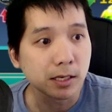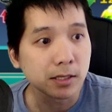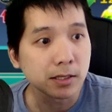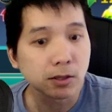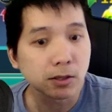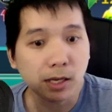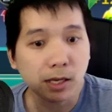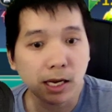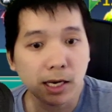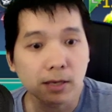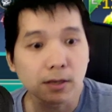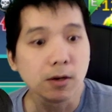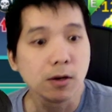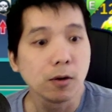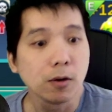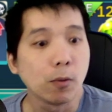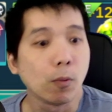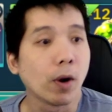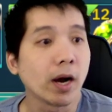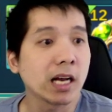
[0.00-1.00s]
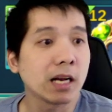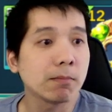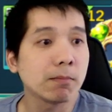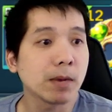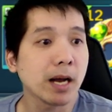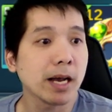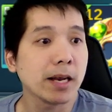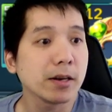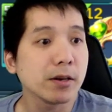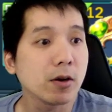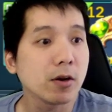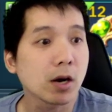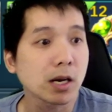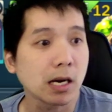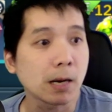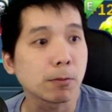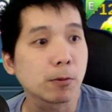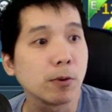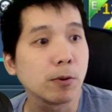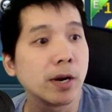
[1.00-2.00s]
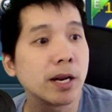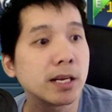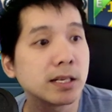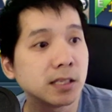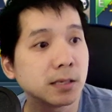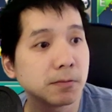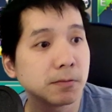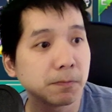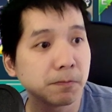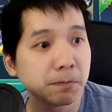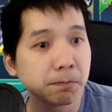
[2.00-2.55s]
So like, why am I not upgrading this